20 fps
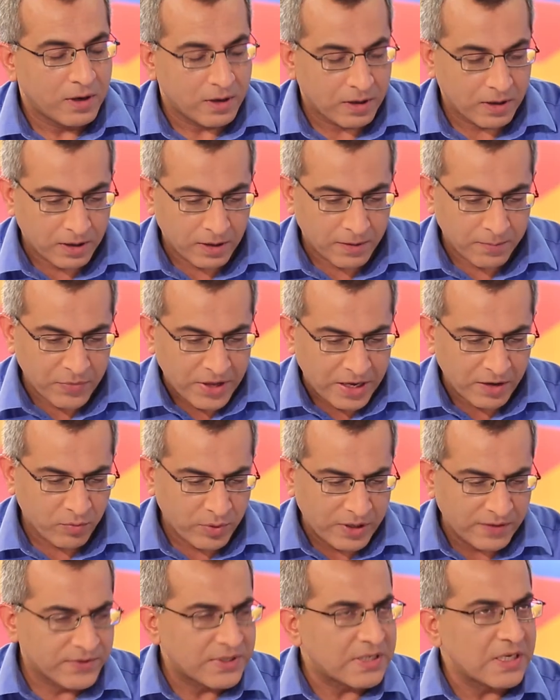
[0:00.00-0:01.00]
And
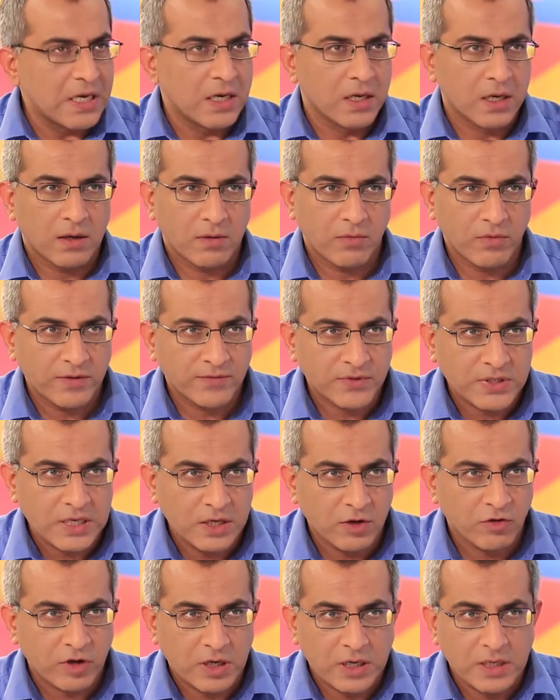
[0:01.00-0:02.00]
we've seen
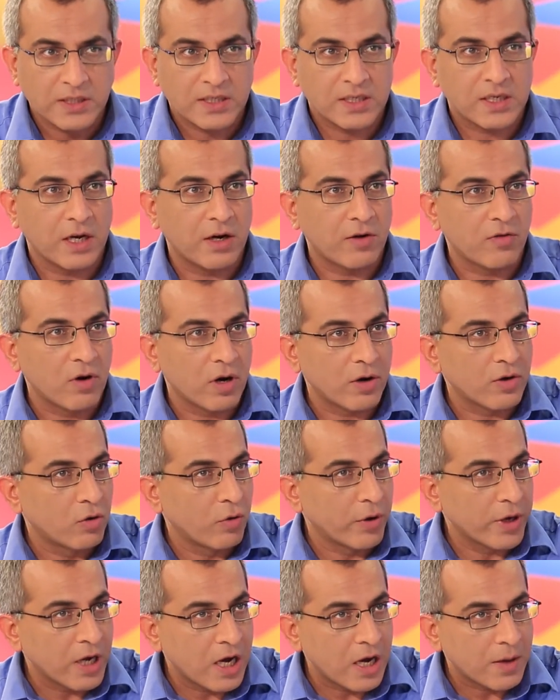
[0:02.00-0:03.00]
real estate not
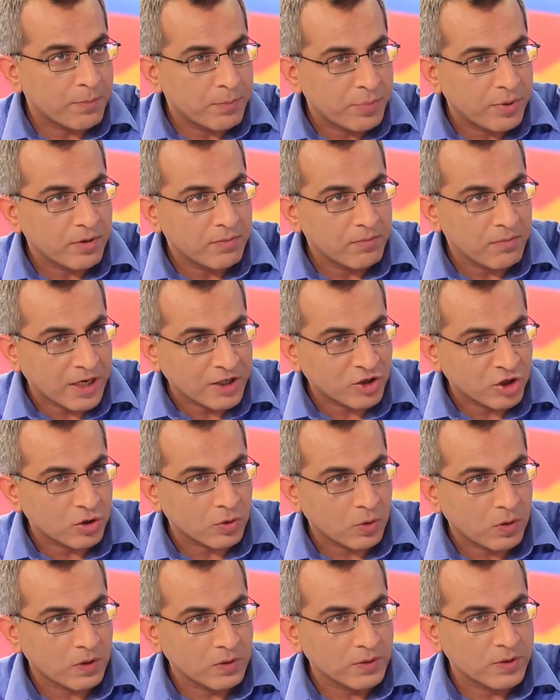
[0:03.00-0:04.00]
going up much at
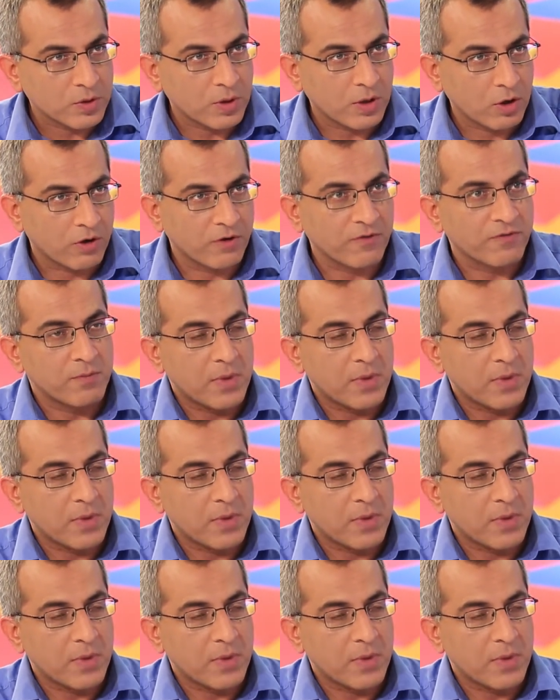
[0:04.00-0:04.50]
all. So a lot of